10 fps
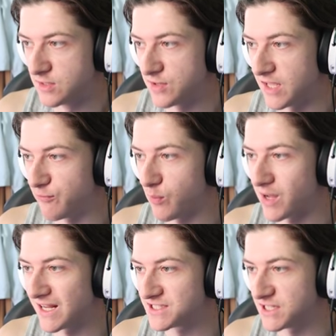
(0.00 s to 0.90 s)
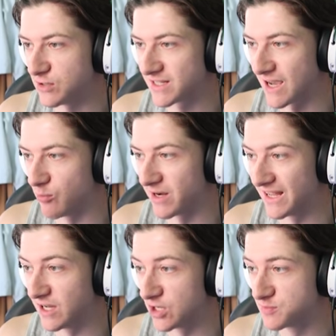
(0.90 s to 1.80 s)
If we weren't at City on the Cam
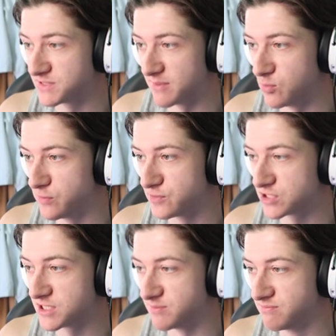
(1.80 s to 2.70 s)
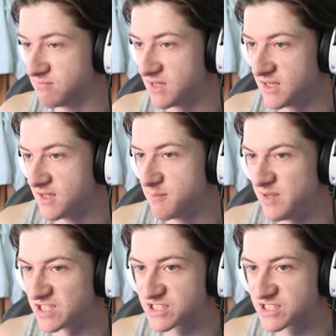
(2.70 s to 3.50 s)
one, I'd 100% move just to be a